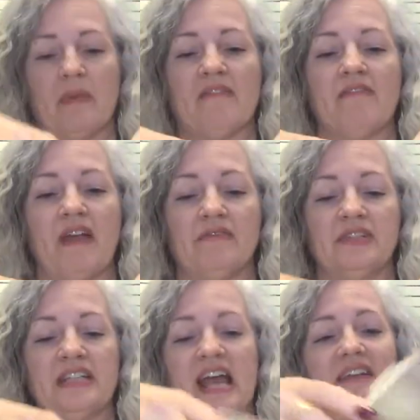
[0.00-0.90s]
my
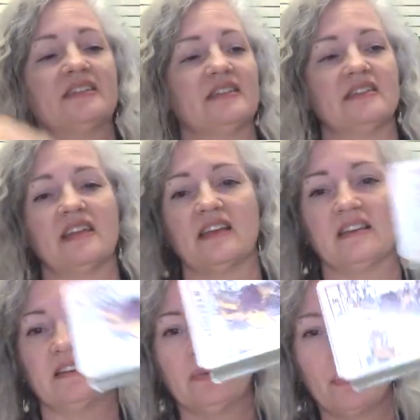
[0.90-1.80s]
favorite decks. It's a
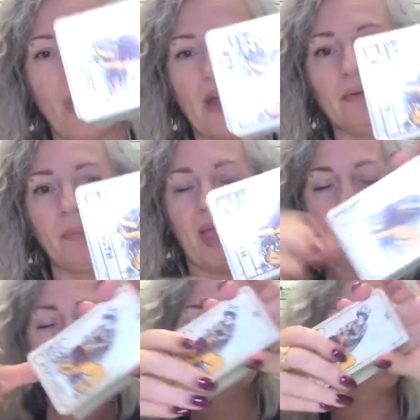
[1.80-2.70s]
Little
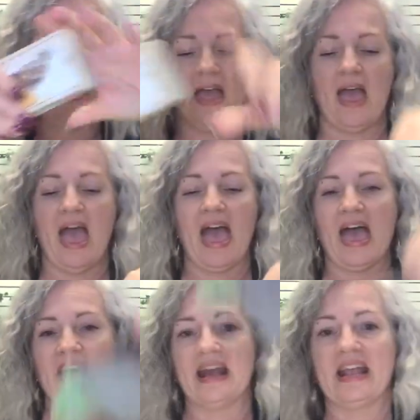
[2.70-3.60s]
Rider-Waite.
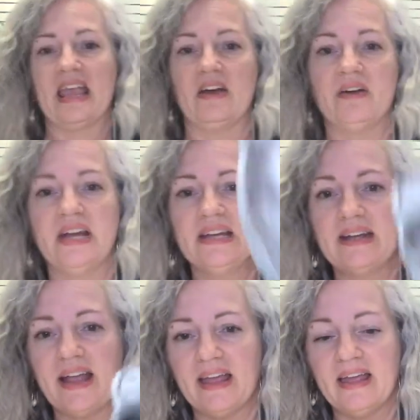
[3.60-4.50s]
And I carry it
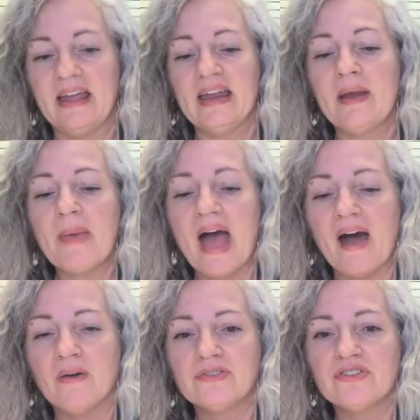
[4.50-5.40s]
in a
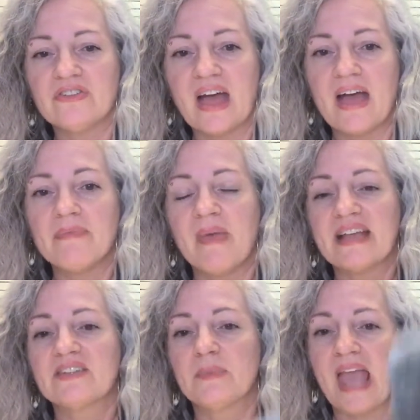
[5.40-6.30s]
pouch that
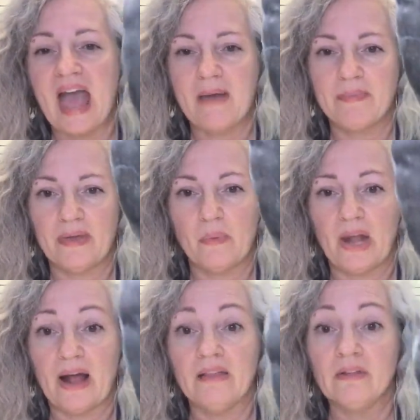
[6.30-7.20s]
makes me happy
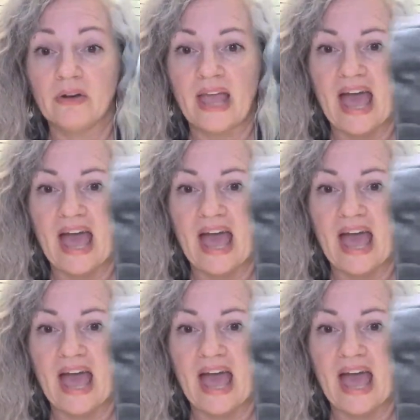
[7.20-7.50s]
when I look